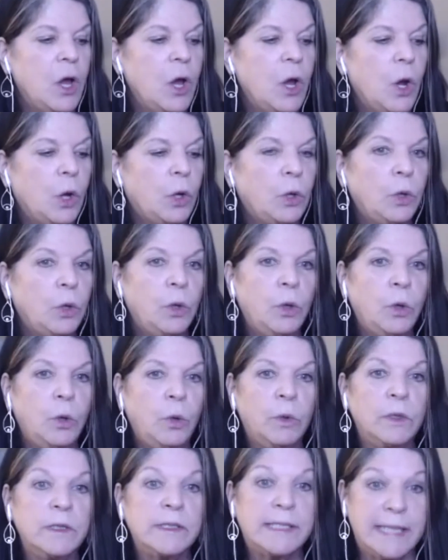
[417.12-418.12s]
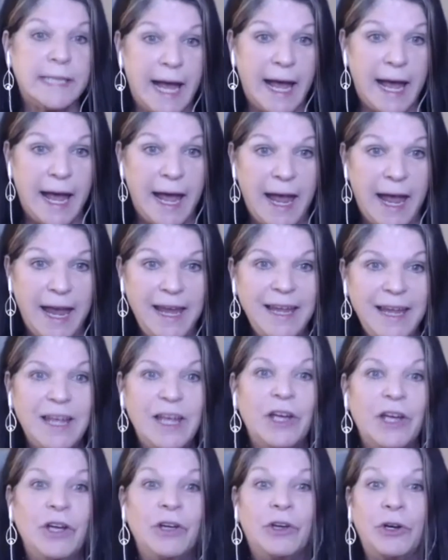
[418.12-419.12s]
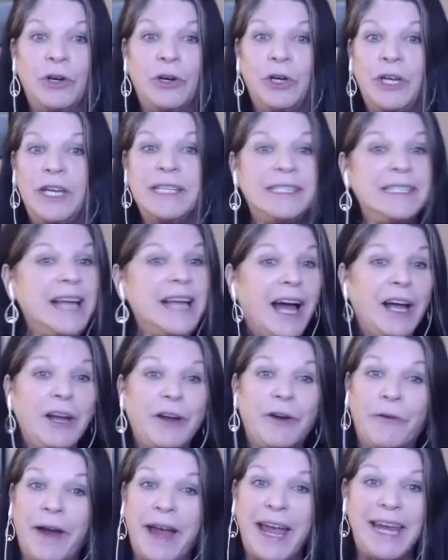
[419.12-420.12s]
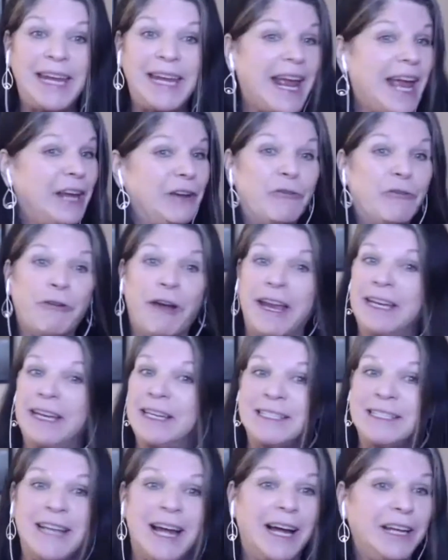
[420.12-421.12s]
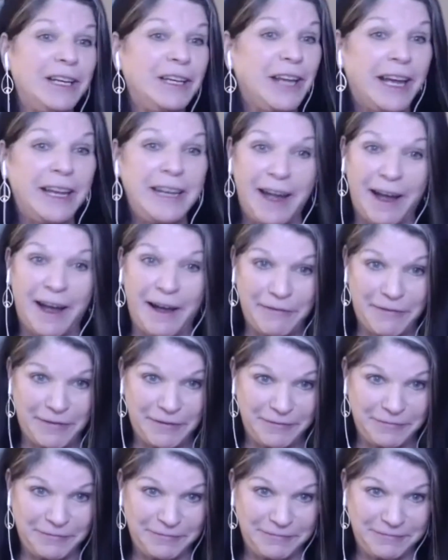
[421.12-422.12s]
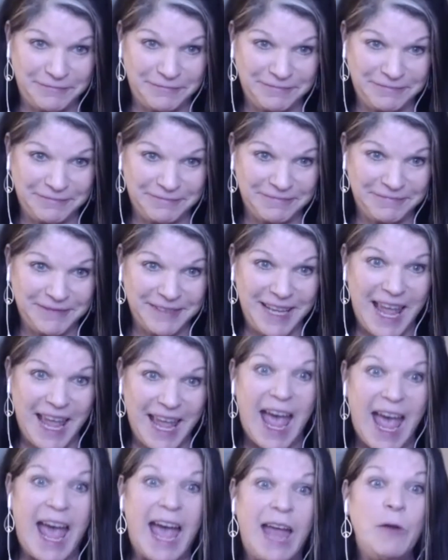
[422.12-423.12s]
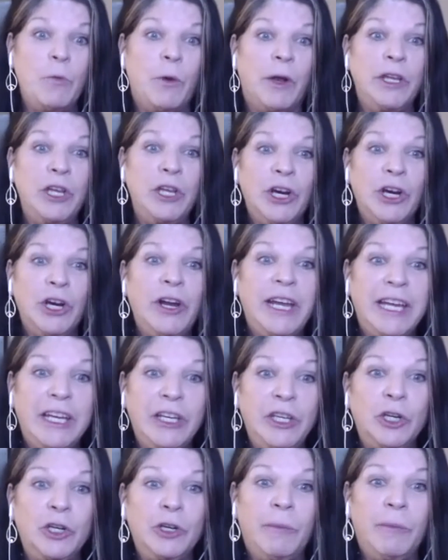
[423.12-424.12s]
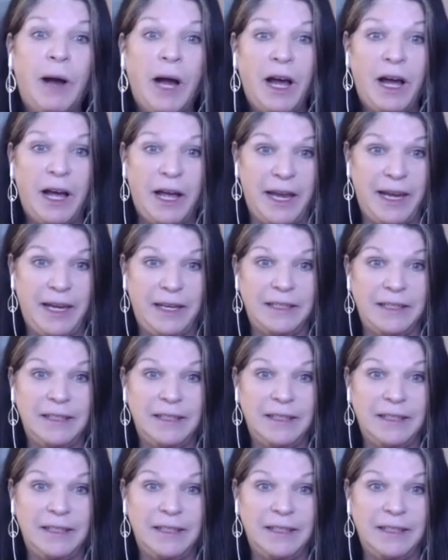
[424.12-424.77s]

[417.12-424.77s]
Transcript: who will say, good is not great and great is not enough. And when you're in your mind